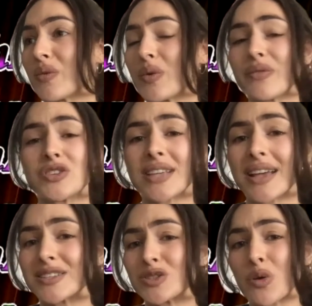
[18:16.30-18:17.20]
just had
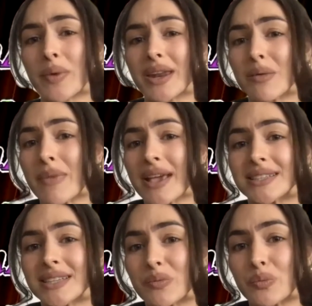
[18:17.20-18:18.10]
so many
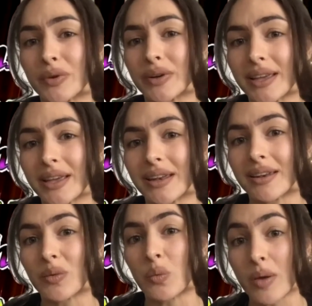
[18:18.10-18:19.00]
amazing, brilliant
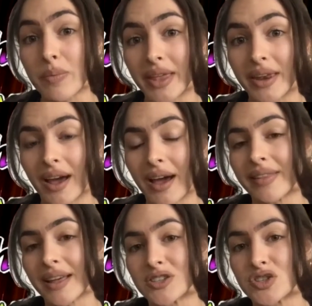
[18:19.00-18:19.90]
women on
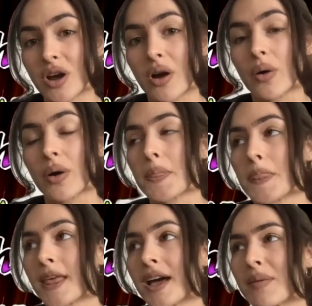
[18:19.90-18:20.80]
that show.
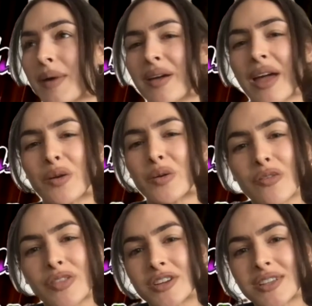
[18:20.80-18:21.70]
I don't know if
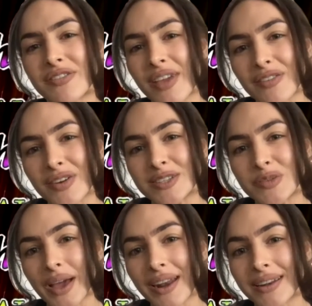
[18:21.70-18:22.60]
there's a favorite, to
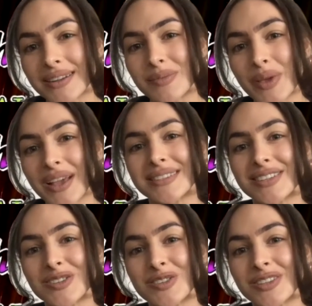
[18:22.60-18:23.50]
be honest, because
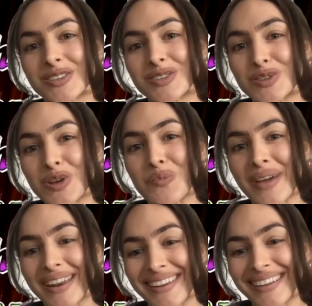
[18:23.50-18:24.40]
there's so
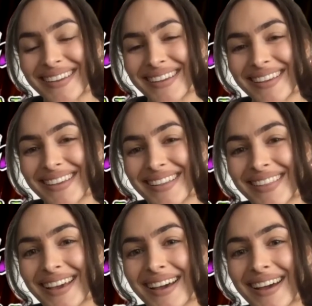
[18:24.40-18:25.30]
many
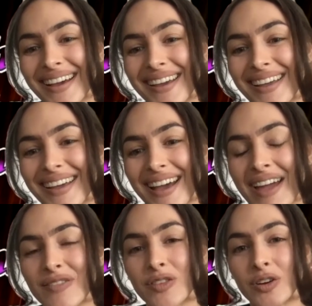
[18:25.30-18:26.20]
that
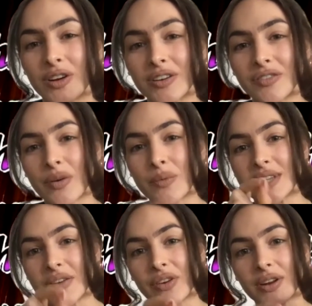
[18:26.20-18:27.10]
I've learned from
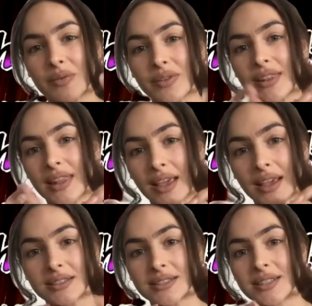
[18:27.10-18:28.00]
different
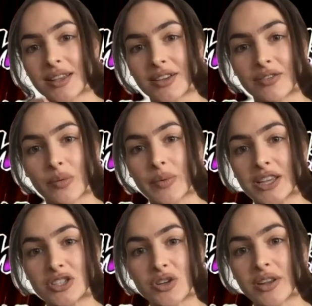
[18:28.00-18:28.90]
things from
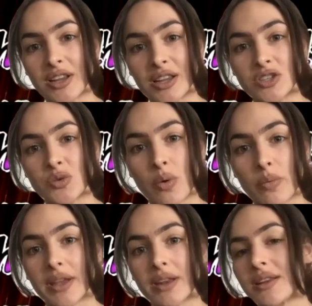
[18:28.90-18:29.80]
each
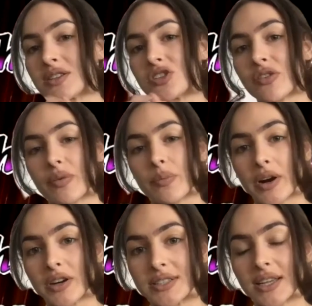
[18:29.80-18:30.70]
woman, each different
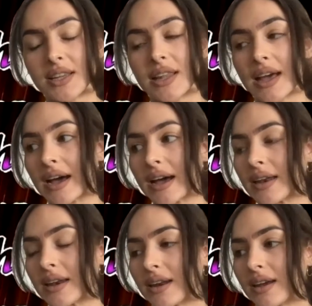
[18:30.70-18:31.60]
person that
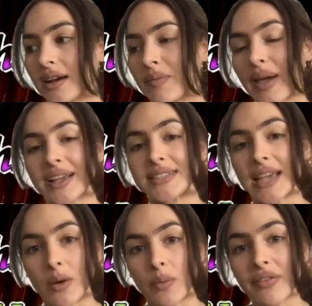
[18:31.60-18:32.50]
I could take
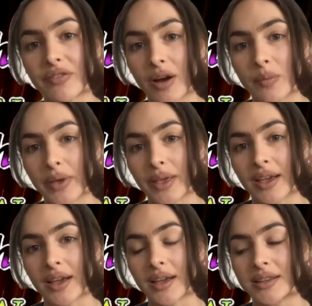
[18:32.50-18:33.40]
away from.
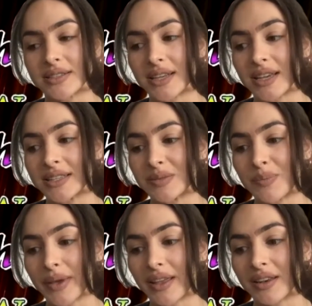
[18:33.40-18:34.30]
And it's
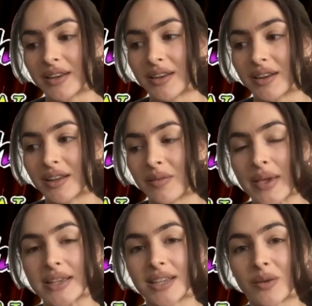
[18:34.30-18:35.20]
been
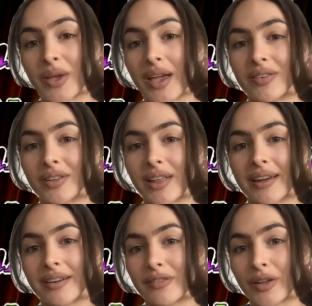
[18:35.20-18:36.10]
amazing. We have a lot
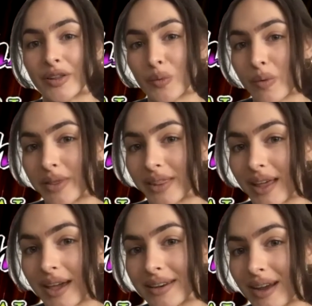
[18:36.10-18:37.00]
of other women
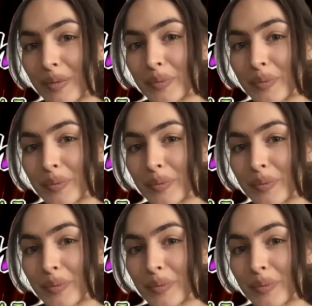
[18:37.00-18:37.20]
lined up